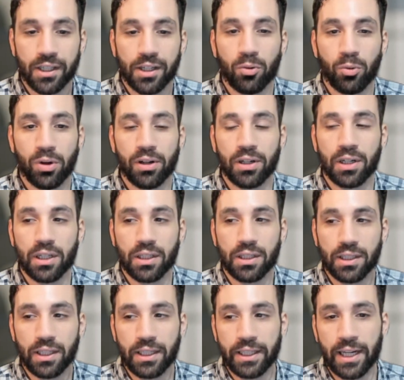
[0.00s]
Well,
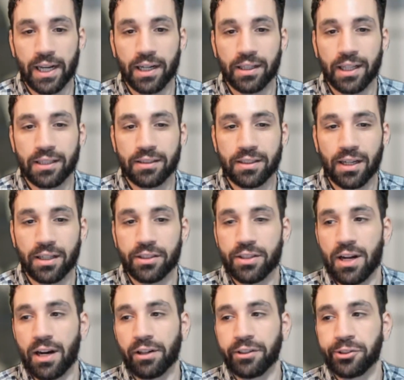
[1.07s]
yeah, that's not
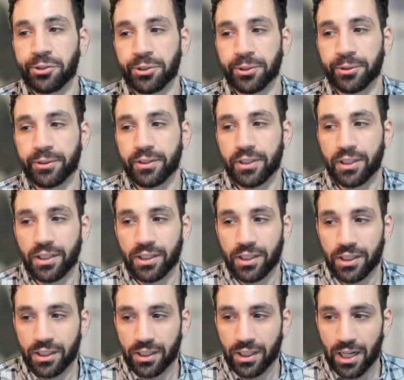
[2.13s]
entirely true.
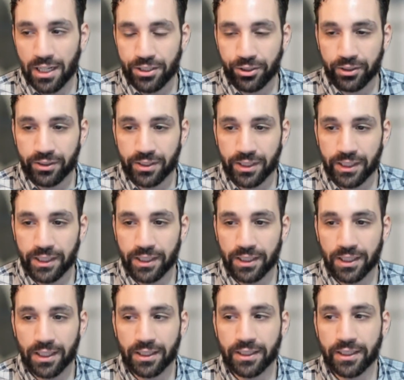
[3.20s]
As you can see,
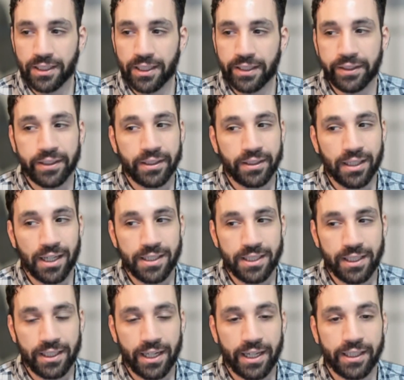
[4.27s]
in the
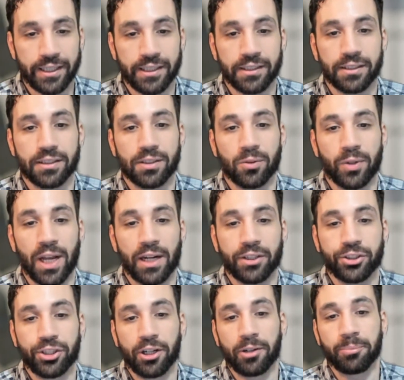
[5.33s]
1980s, we had a
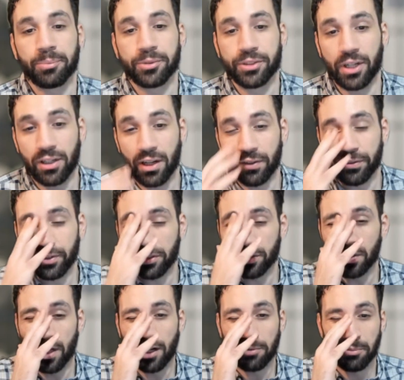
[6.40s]
sharp sell-off in the
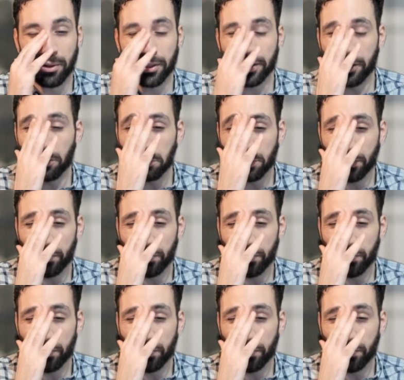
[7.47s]
stock market, almost a